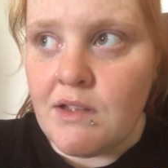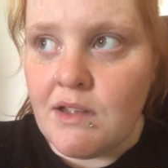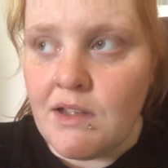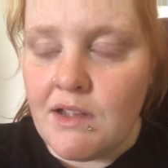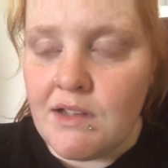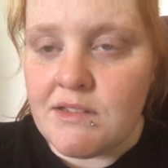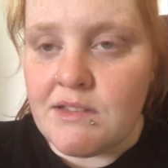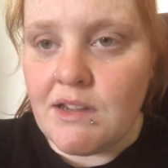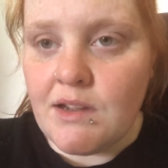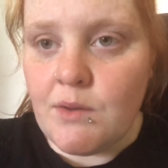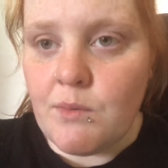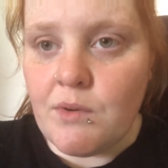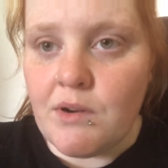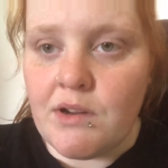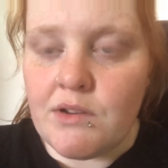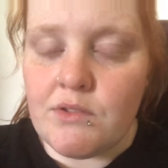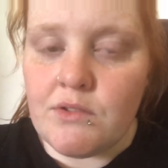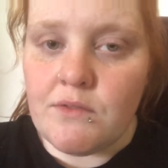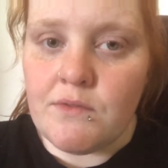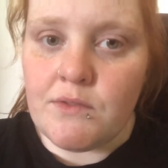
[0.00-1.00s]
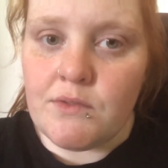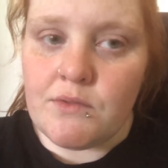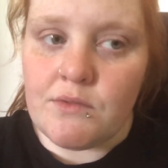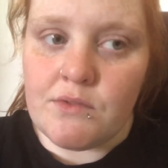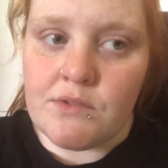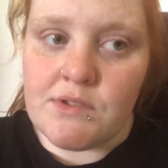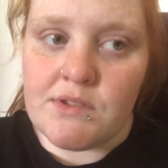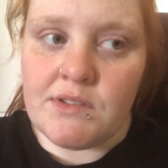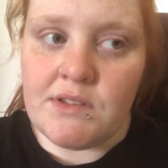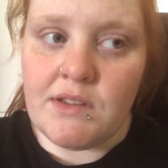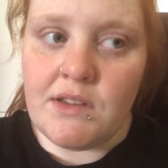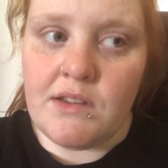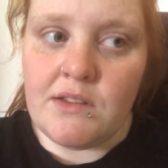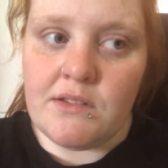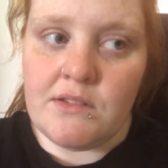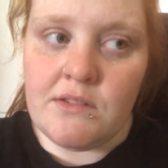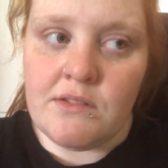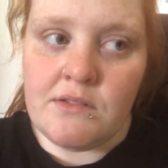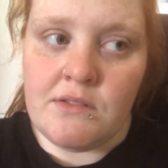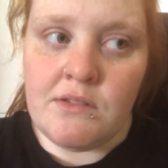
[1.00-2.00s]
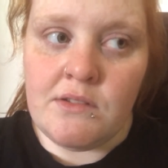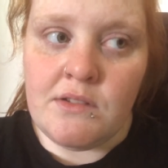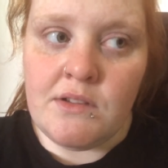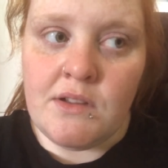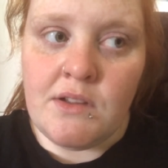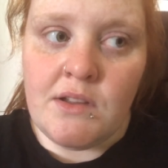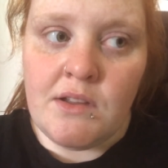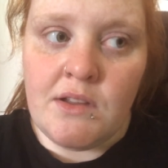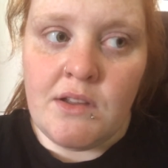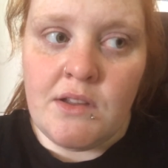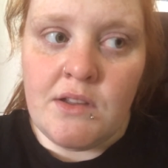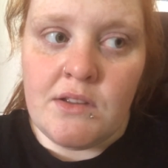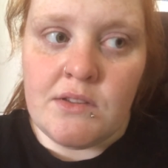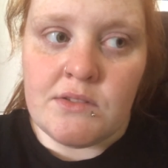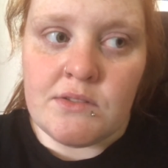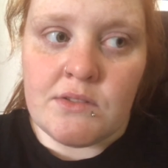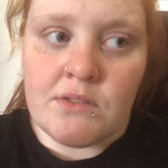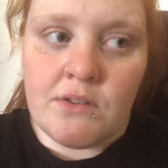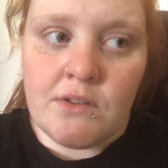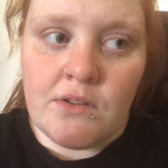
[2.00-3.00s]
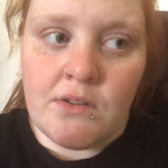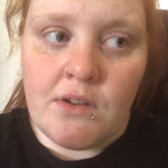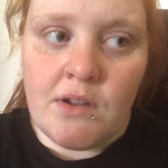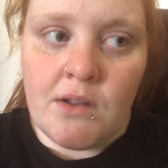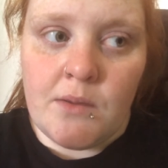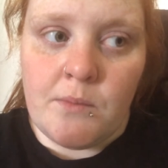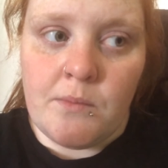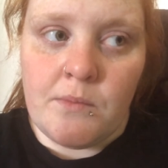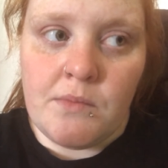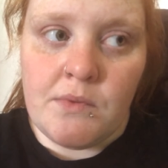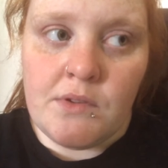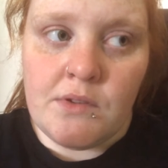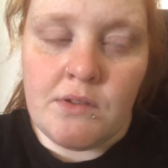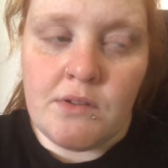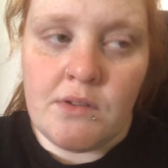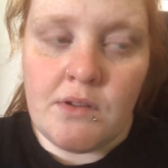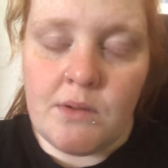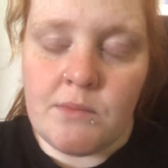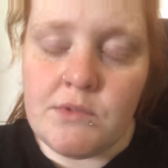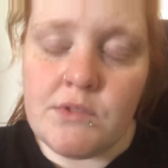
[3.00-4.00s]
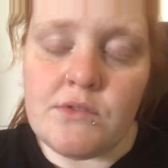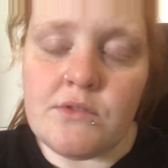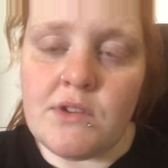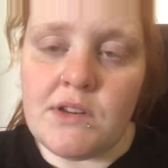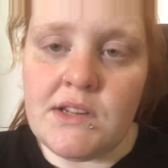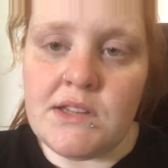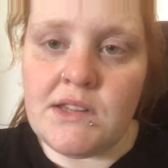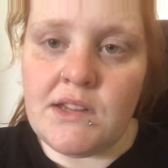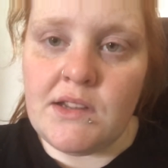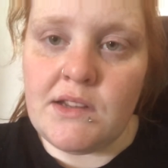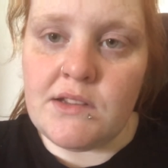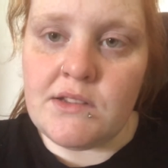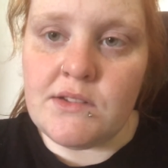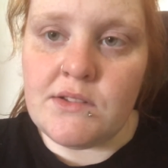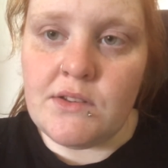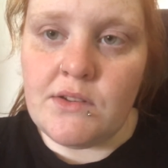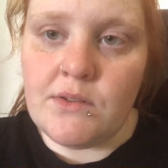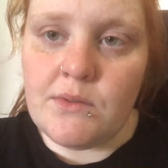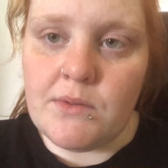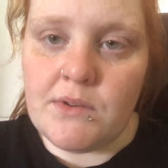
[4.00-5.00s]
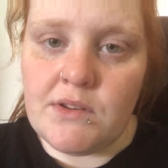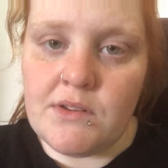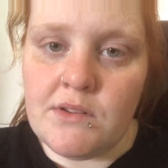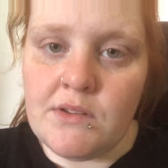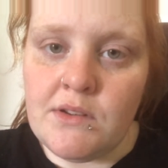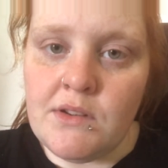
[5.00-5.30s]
a day where I do feel nauseous again. So I'm just trying to take it slow and,